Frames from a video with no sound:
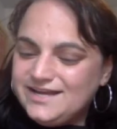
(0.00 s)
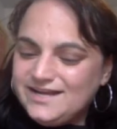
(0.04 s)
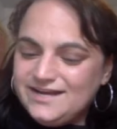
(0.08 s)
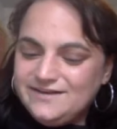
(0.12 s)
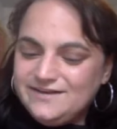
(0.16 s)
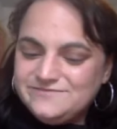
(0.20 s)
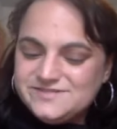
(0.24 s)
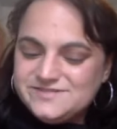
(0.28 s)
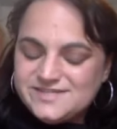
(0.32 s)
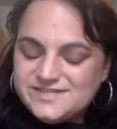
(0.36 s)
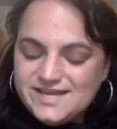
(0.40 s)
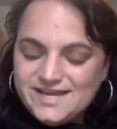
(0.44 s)

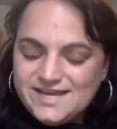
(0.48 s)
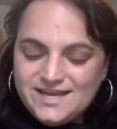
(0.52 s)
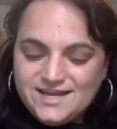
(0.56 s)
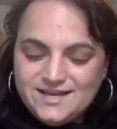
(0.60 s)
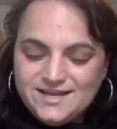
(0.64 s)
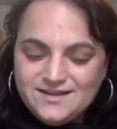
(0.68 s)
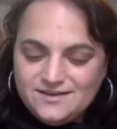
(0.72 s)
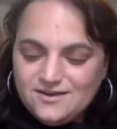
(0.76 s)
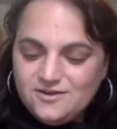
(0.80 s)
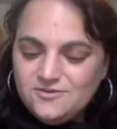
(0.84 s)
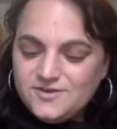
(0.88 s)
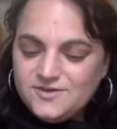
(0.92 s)
of
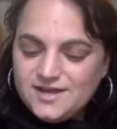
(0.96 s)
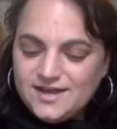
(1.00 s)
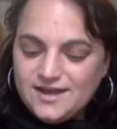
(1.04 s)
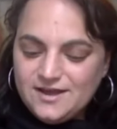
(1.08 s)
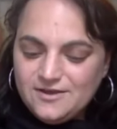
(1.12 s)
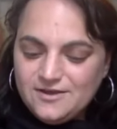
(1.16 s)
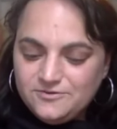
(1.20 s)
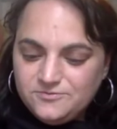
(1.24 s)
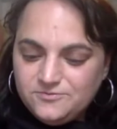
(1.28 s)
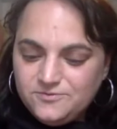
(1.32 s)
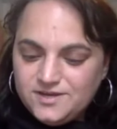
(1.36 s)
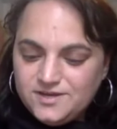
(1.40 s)
saying, okay,
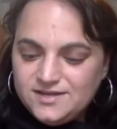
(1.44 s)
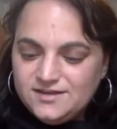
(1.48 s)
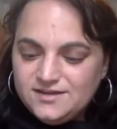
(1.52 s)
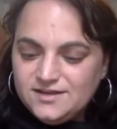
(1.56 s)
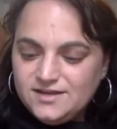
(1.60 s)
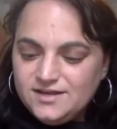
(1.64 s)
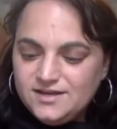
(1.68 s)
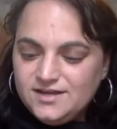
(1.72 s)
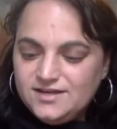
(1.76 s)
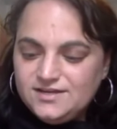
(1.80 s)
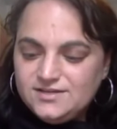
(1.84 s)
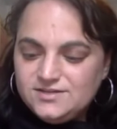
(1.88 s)
how do
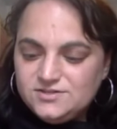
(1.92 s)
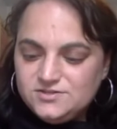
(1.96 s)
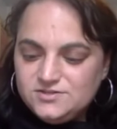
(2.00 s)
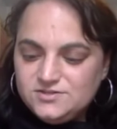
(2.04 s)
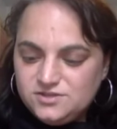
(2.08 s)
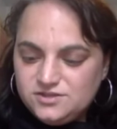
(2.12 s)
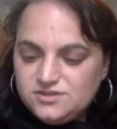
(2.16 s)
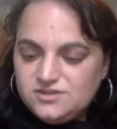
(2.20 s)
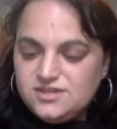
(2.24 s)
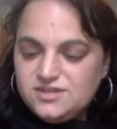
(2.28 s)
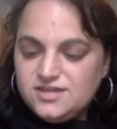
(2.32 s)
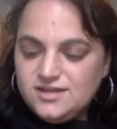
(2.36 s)
we
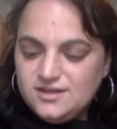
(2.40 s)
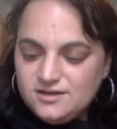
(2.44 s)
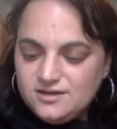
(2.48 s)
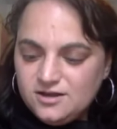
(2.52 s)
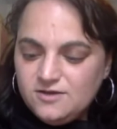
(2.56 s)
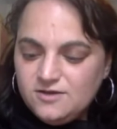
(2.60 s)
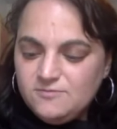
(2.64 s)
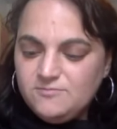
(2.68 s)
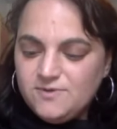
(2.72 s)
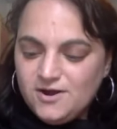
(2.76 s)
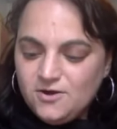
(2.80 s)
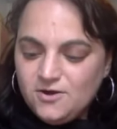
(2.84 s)
think
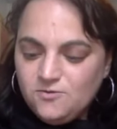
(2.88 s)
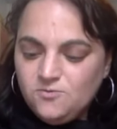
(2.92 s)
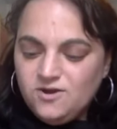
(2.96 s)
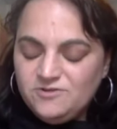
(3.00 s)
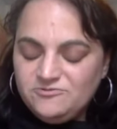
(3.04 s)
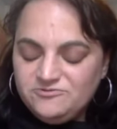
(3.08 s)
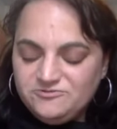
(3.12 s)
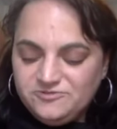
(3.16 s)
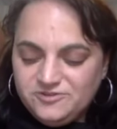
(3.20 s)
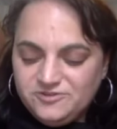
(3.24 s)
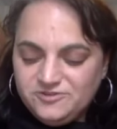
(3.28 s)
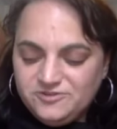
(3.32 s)
about
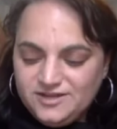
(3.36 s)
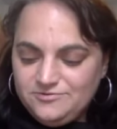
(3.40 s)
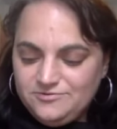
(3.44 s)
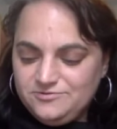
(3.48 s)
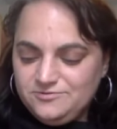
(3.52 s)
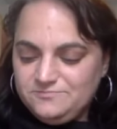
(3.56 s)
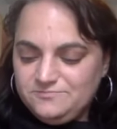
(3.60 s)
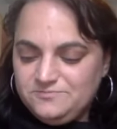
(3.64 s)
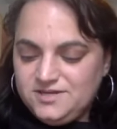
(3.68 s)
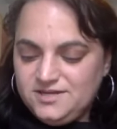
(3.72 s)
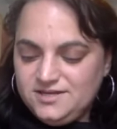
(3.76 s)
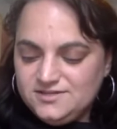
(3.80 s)
what
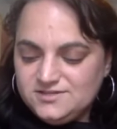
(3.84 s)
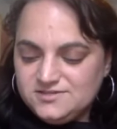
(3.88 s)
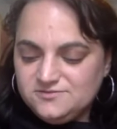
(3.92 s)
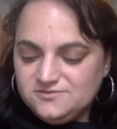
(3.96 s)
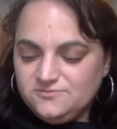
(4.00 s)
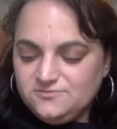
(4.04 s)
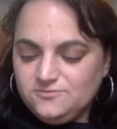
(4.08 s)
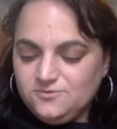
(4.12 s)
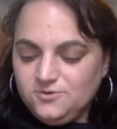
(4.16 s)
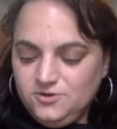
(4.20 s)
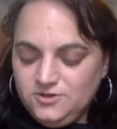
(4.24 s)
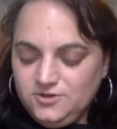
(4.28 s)

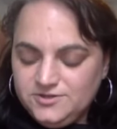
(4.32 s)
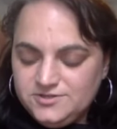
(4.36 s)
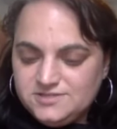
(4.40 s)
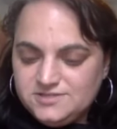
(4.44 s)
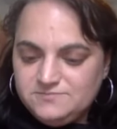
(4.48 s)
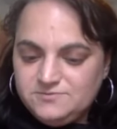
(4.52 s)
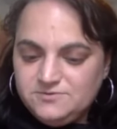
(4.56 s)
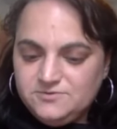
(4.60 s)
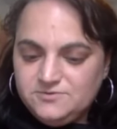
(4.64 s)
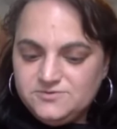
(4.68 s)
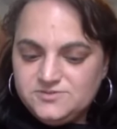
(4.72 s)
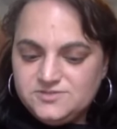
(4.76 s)
philanthropy's role
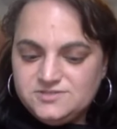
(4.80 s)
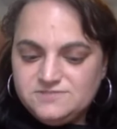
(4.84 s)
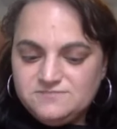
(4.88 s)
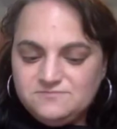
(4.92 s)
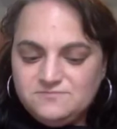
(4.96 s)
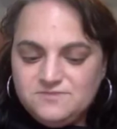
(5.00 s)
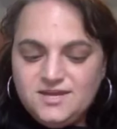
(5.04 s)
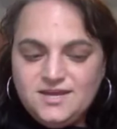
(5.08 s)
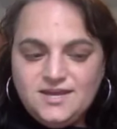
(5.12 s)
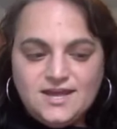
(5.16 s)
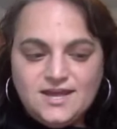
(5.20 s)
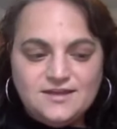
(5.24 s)
is supposed to
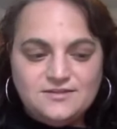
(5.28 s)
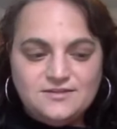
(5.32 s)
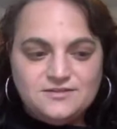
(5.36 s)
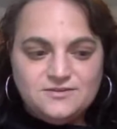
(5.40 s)
be?